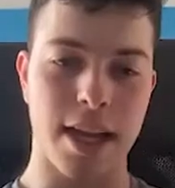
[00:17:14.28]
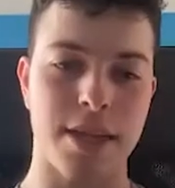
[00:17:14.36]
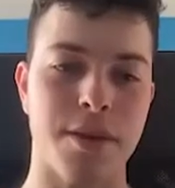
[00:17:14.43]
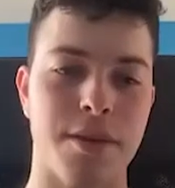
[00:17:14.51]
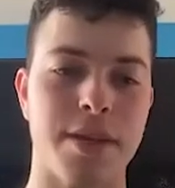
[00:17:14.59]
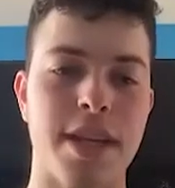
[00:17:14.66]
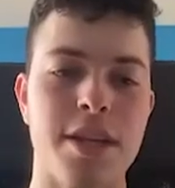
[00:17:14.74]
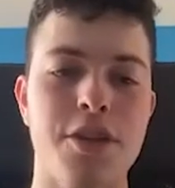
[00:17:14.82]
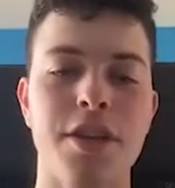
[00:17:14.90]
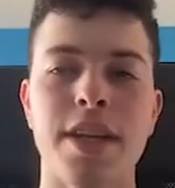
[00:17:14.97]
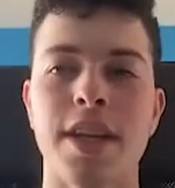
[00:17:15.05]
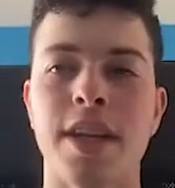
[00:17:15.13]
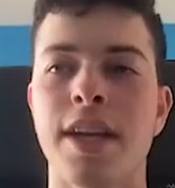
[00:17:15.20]
so
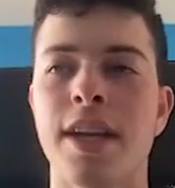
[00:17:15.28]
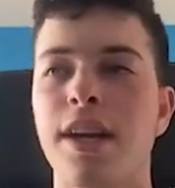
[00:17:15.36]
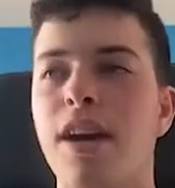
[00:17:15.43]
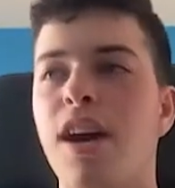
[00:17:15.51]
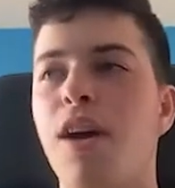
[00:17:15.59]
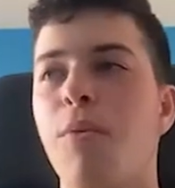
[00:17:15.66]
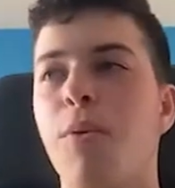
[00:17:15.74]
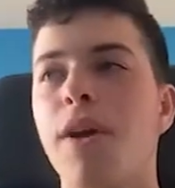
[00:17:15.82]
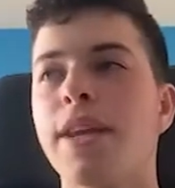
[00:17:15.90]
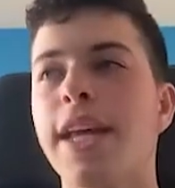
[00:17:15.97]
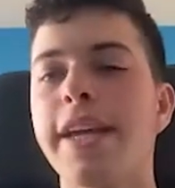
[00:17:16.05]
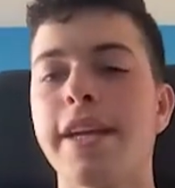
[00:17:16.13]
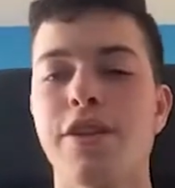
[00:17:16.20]
essentially what
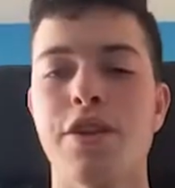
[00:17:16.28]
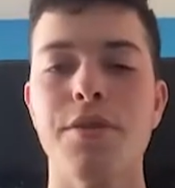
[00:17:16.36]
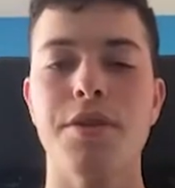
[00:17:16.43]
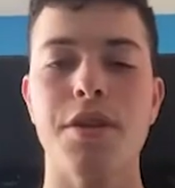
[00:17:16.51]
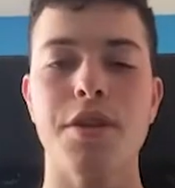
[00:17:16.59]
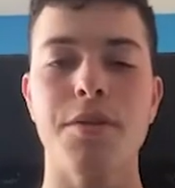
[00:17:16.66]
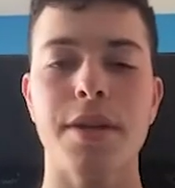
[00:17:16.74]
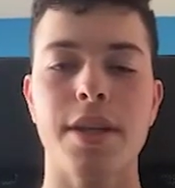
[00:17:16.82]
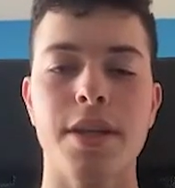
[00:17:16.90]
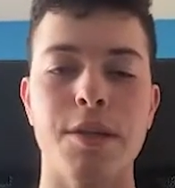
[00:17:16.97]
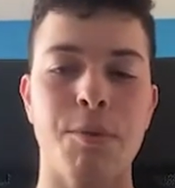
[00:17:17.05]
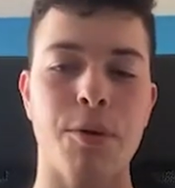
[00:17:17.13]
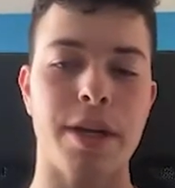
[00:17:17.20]
they can choose to do at
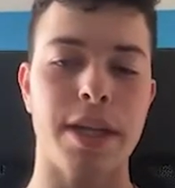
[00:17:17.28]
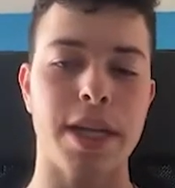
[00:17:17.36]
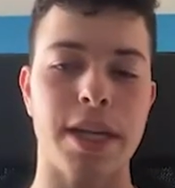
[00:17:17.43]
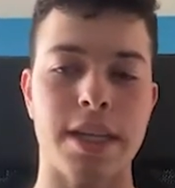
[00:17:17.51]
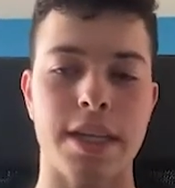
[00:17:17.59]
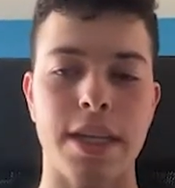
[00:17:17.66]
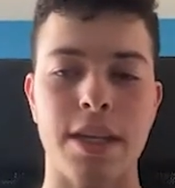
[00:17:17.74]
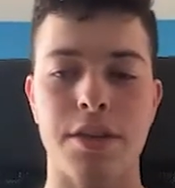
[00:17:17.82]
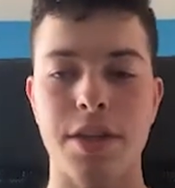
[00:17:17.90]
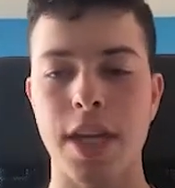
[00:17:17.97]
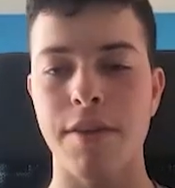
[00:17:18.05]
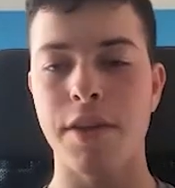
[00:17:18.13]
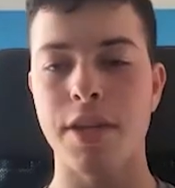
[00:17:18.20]
this point is either
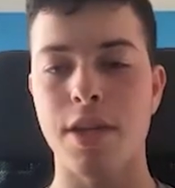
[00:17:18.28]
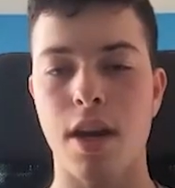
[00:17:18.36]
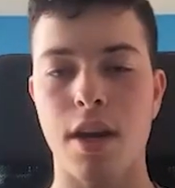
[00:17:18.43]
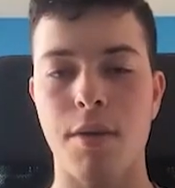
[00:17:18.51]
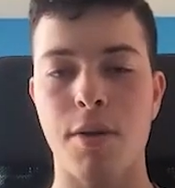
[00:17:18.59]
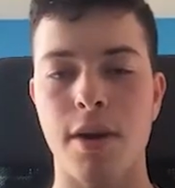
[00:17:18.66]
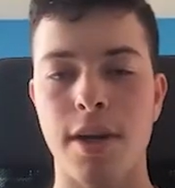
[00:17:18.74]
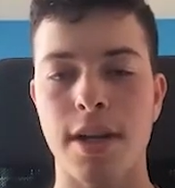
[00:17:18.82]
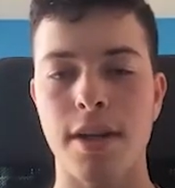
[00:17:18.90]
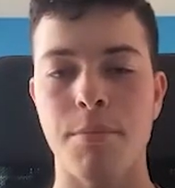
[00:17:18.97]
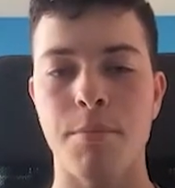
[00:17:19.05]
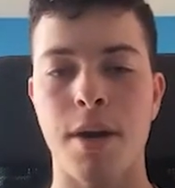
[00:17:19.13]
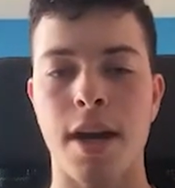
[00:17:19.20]
save the stock
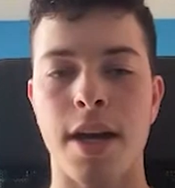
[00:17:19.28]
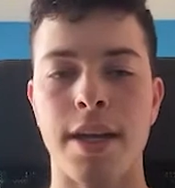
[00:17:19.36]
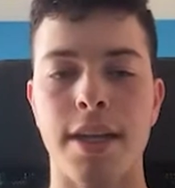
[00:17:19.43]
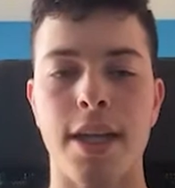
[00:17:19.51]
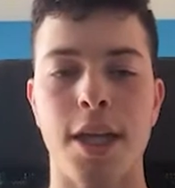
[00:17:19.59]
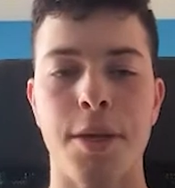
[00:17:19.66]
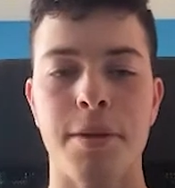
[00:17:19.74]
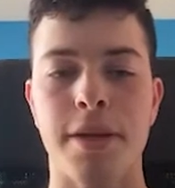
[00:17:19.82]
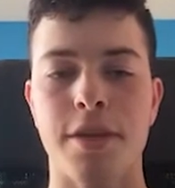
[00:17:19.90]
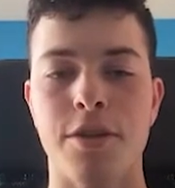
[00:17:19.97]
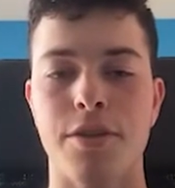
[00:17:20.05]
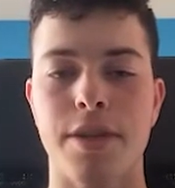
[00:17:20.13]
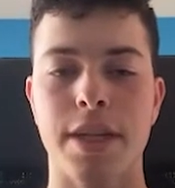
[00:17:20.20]
market by keeping
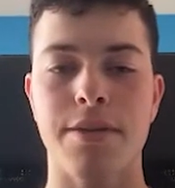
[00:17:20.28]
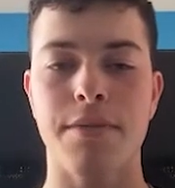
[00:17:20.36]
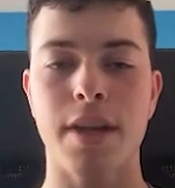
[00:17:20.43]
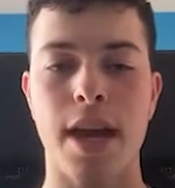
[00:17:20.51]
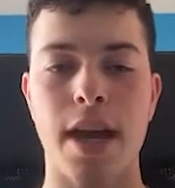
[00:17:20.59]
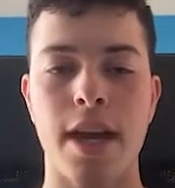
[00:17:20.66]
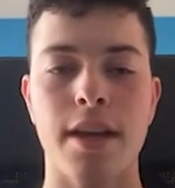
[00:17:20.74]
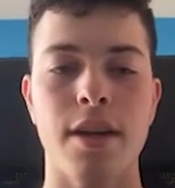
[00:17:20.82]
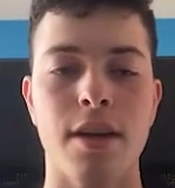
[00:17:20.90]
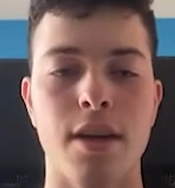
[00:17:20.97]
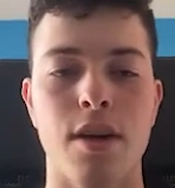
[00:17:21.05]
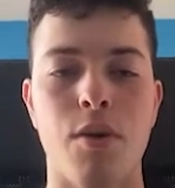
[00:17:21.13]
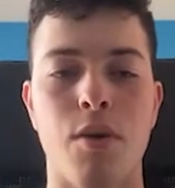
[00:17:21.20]
interest rates flat,
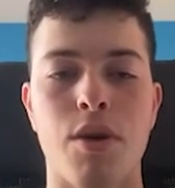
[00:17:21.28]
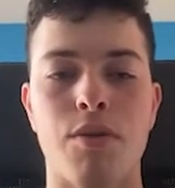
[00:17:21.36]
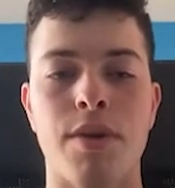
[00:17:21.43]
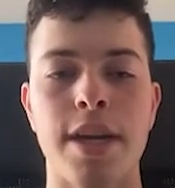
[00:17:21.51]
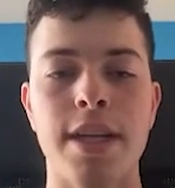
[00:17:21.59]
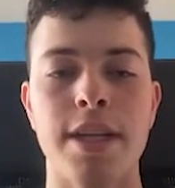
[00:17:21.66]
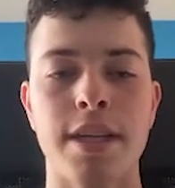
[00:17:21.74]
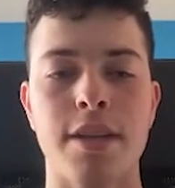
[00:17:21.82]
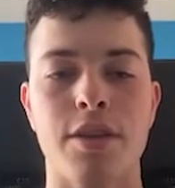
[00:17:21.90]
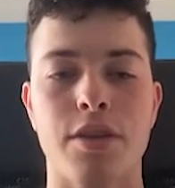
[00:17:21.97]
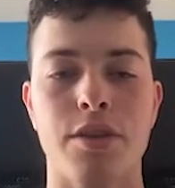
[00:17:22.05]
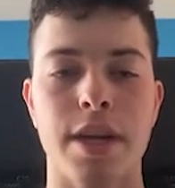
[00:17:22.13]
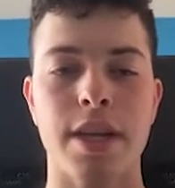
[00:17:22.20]
or raising
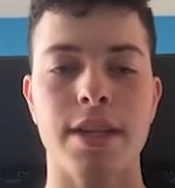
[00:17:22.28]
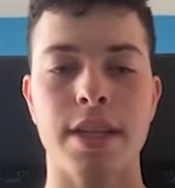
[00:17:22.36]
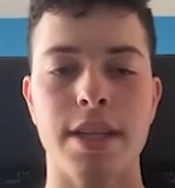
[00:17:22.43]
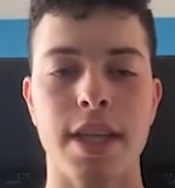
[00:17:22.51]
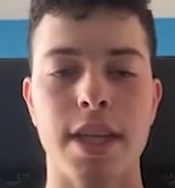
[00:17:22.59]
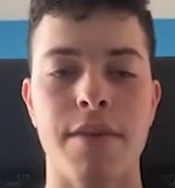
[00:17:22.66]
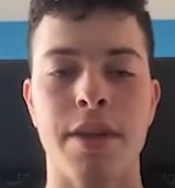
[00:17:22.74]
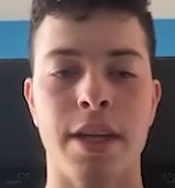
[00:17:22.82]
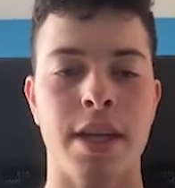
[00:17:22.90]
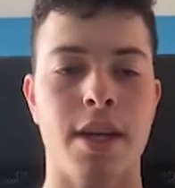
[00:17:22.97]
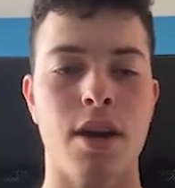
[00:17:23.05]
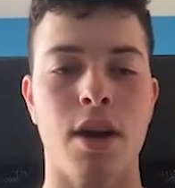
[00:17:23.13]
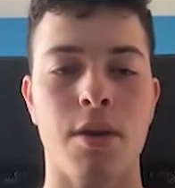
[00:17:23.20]
interest rates and saving the
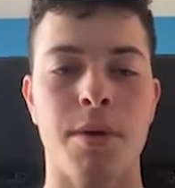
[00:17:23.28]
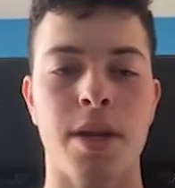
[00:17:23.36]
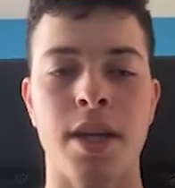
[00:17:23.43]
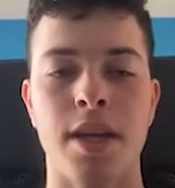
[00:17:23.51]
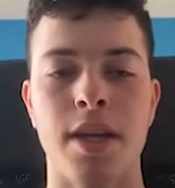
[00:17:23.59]
economy.